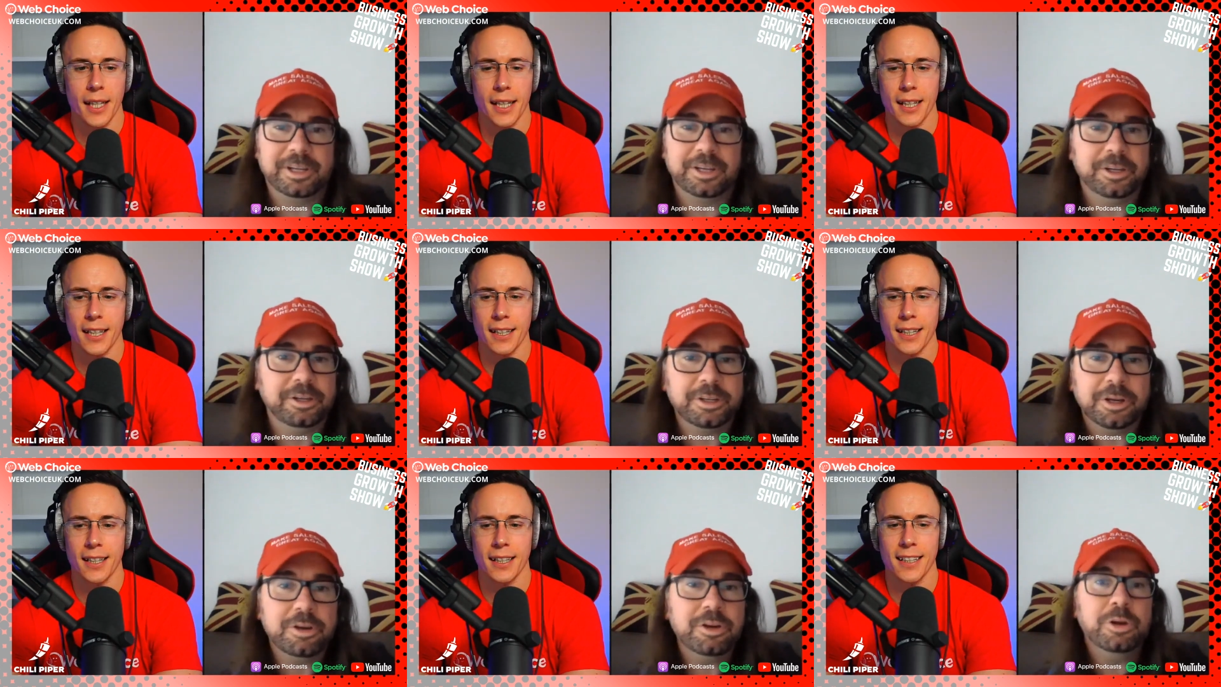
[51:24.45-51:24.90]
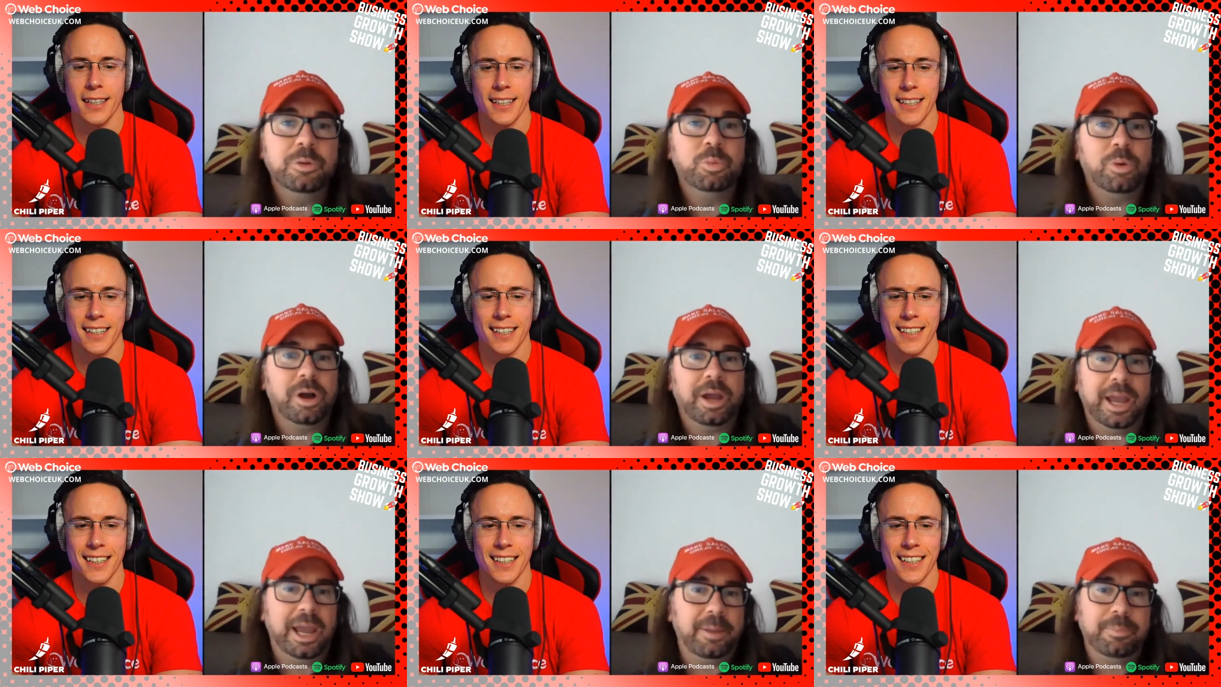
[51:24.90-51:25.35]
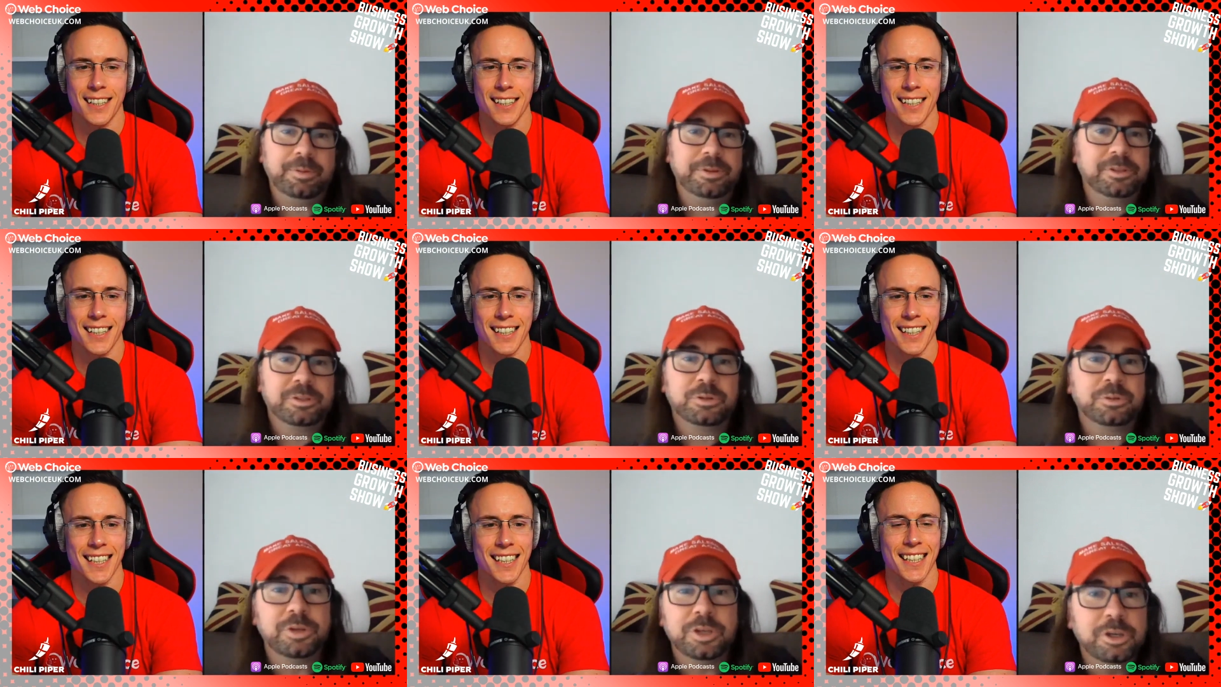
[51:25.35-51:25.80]
Speaker 1: You don't know what happens
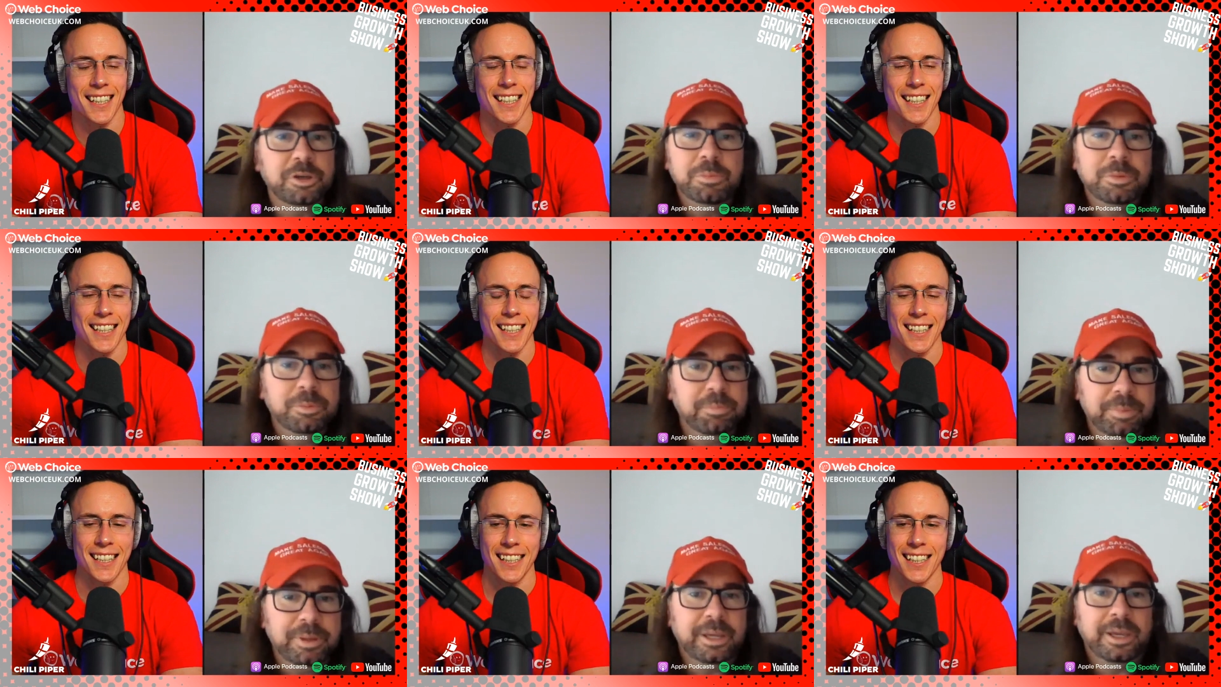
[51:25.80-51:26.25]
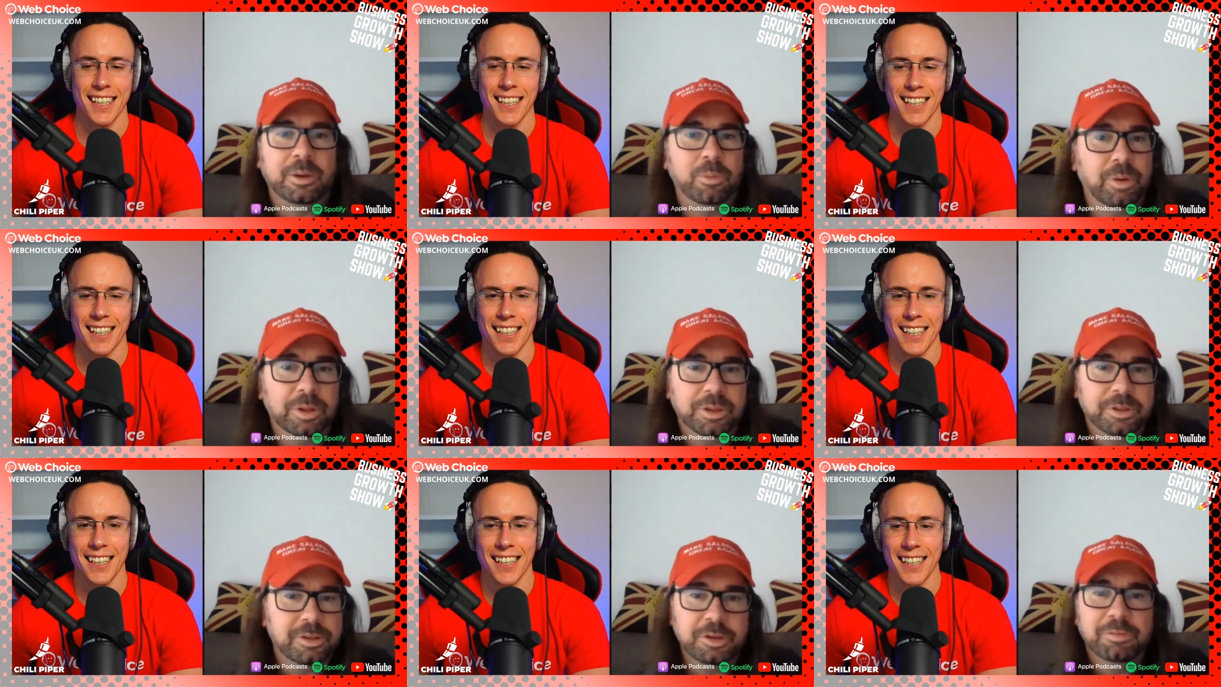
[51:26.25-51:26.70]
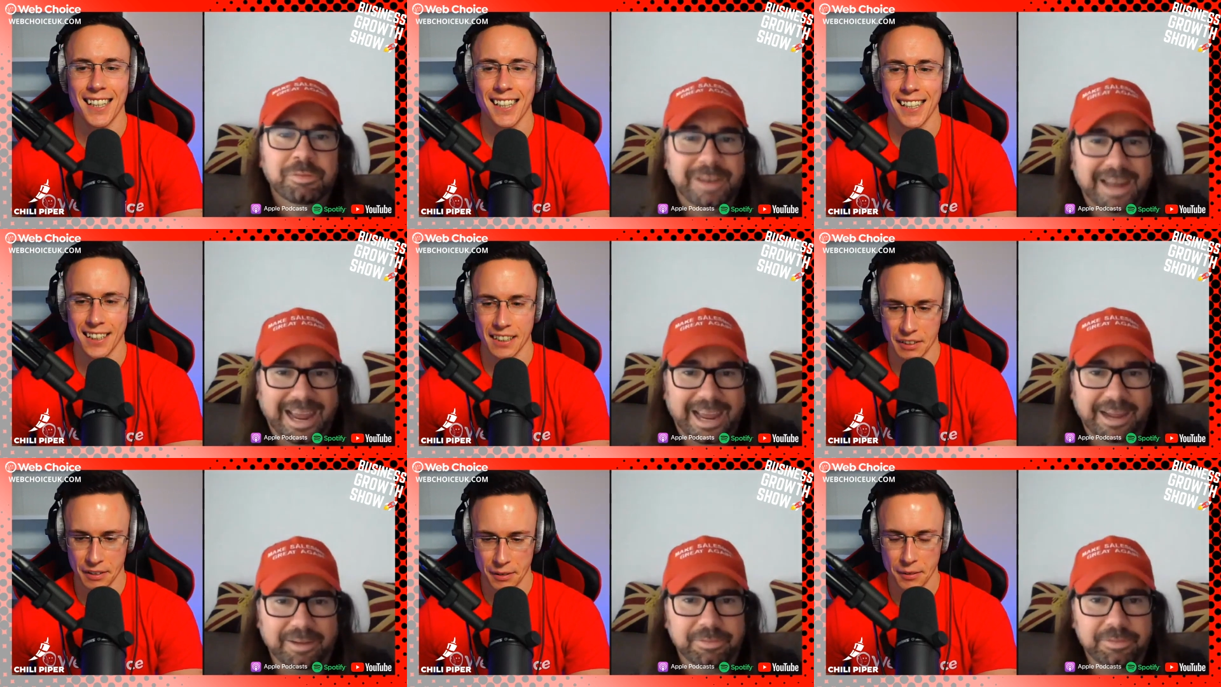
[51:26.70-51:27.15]
to a human being once you've
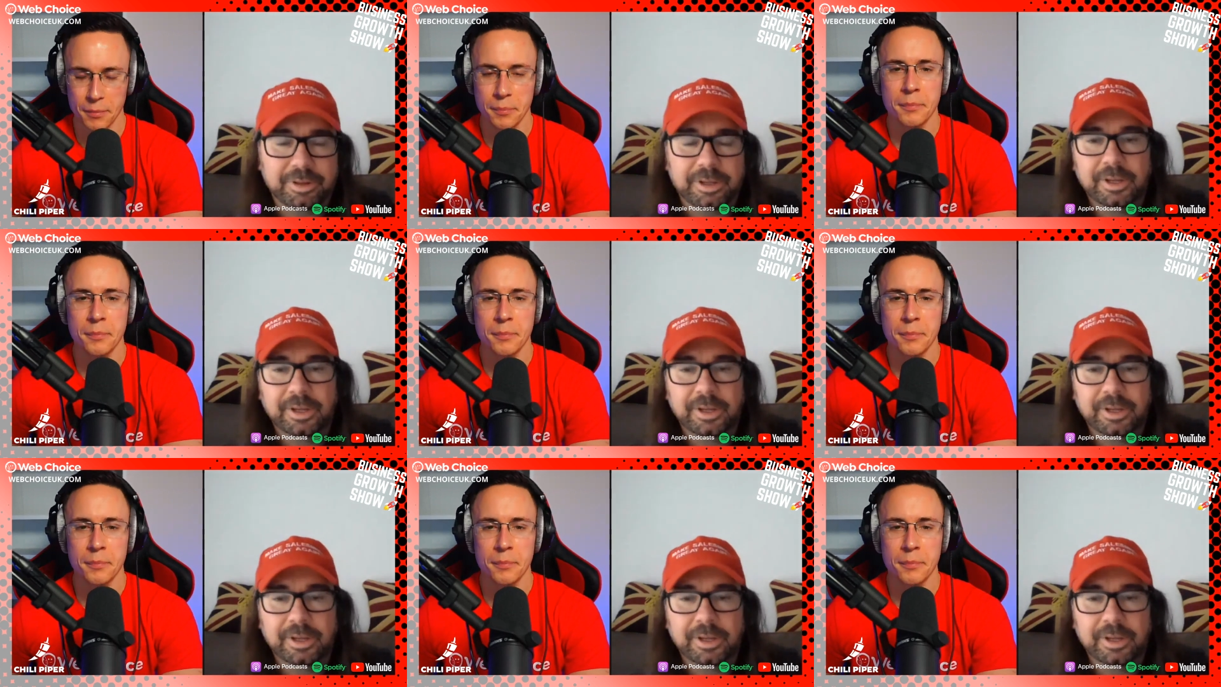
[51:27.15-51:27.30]
left,